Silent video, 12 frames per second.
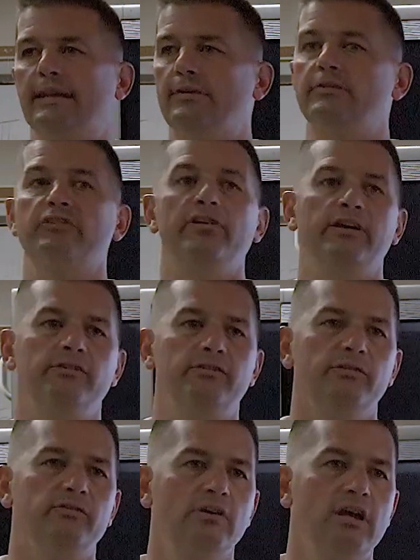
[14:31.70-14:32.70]
it never
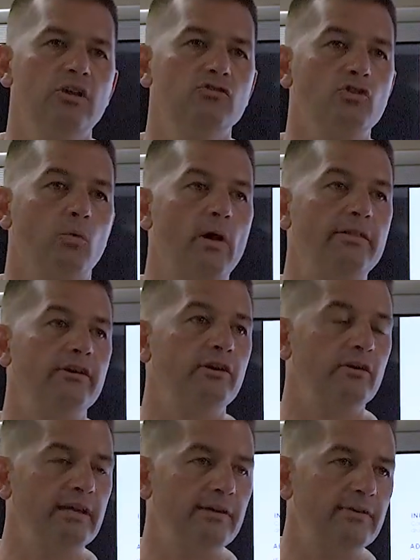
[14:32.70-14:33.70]
changes. So whether
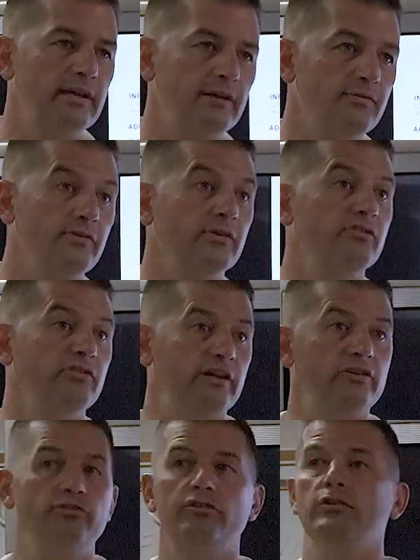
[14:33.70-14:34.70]
you're giving it for
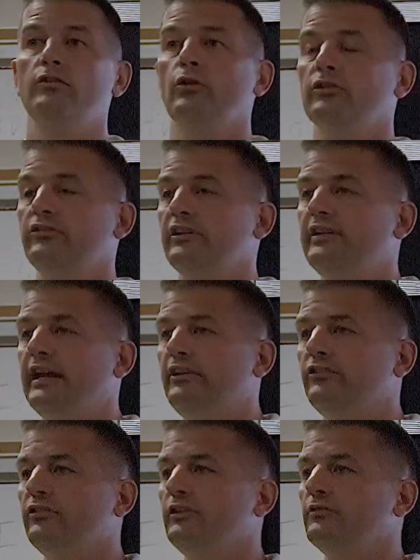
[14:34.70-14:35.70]
seizure or
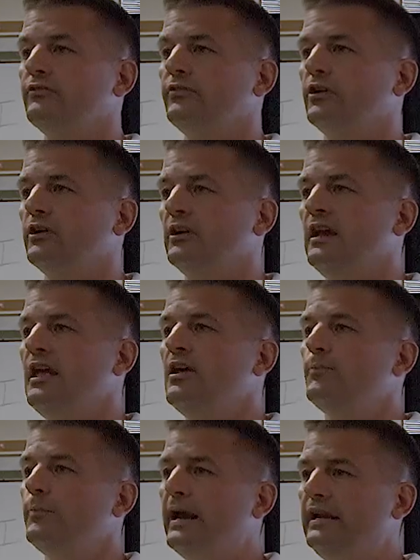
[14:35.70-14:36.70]
sedation, for
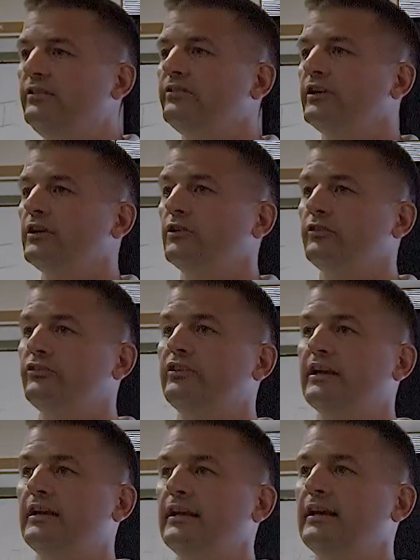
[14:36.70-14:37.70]
pacing or
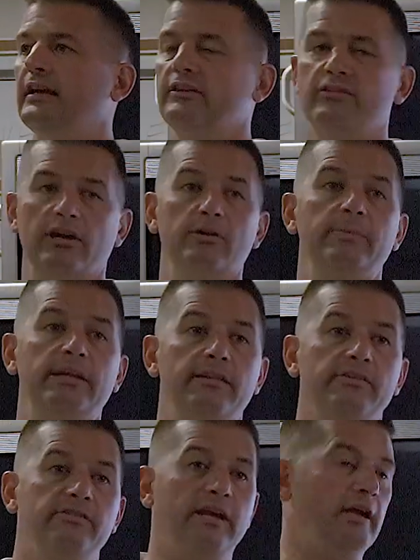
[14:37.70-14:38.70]
syncing, it's going to be
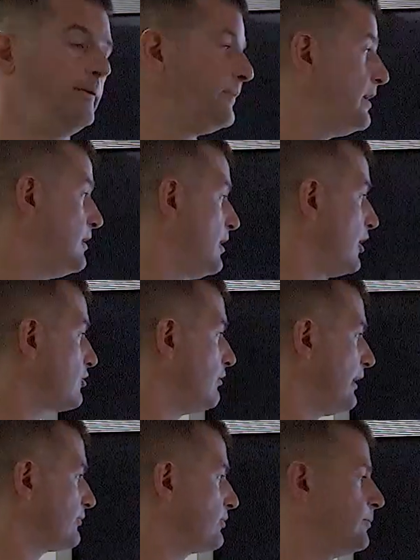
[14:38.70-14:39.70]
the same
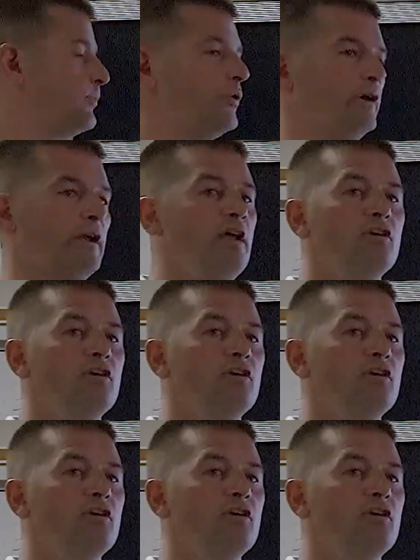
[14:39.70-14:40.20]
across the board.